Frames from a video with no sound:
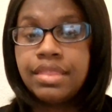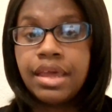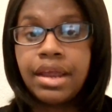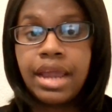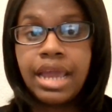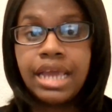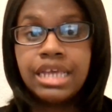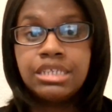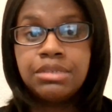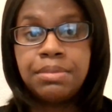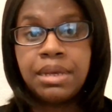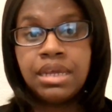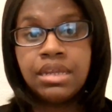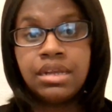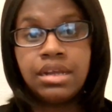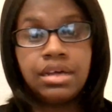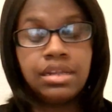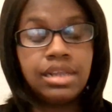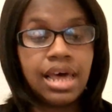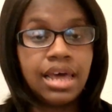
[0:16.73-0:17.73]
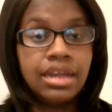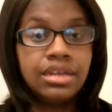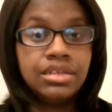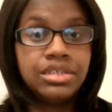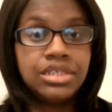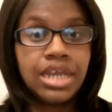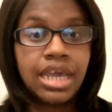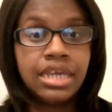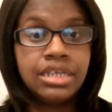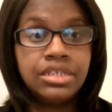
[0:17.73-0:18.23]
there has been a lot
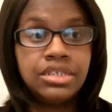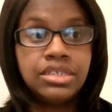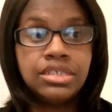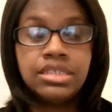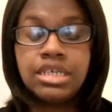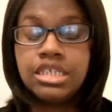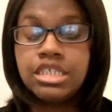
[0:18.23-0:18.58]
of changes,